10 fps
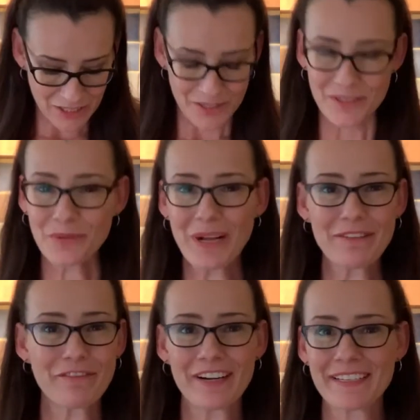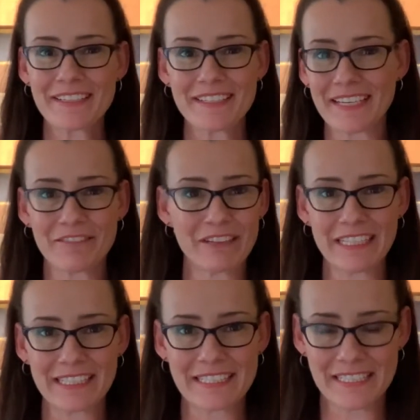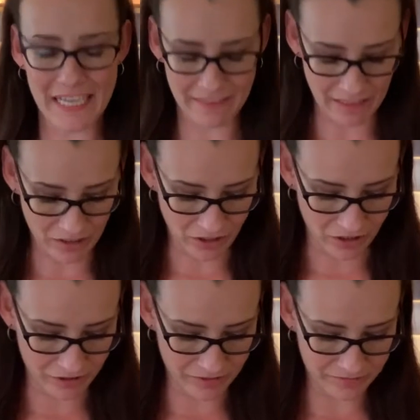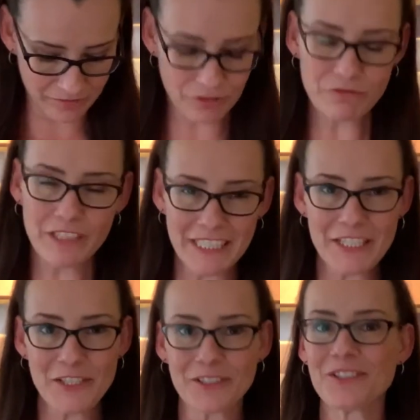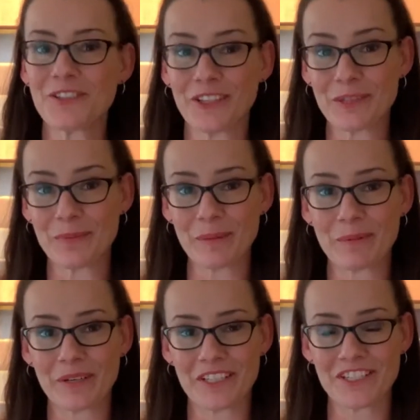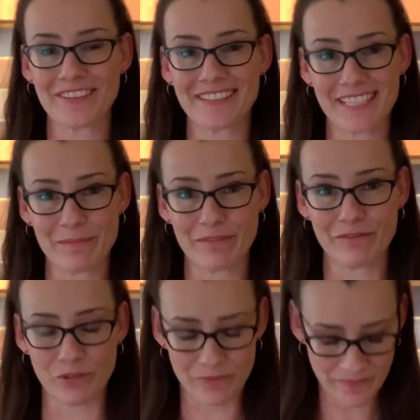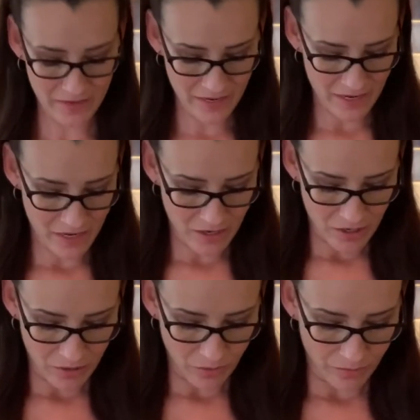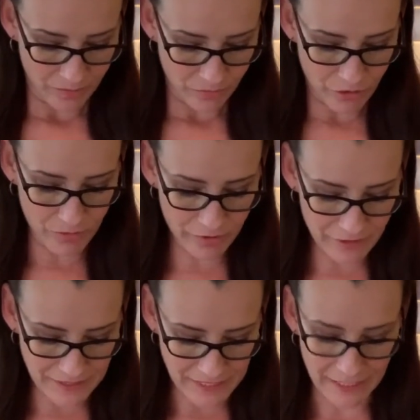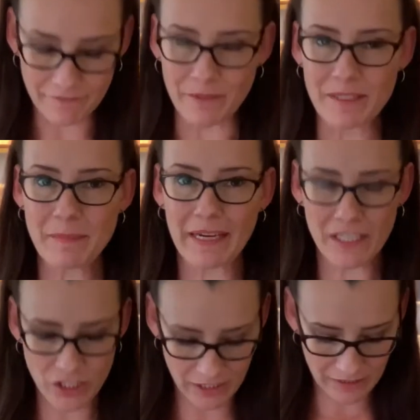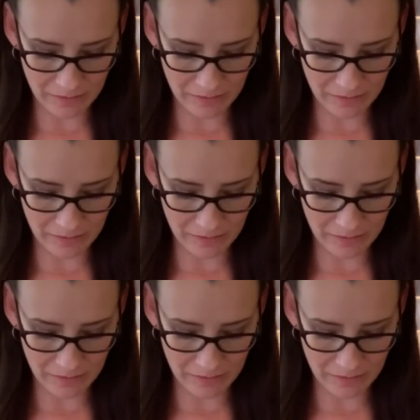So while frying a steak really doesn't take that long, you really should start the preparation the day before. Remove the steak from its packaging,